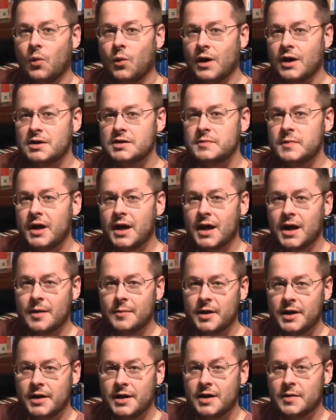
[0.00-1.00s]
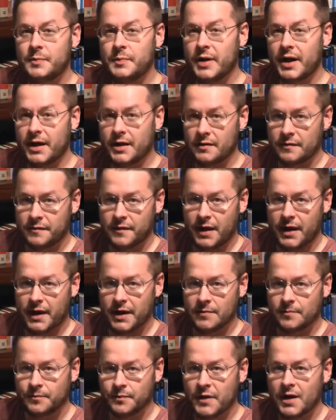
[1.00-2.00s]
was Muhammad a
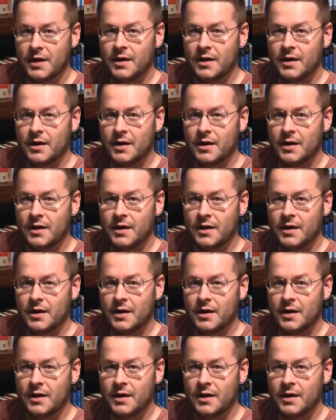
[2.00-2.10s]
pedophile?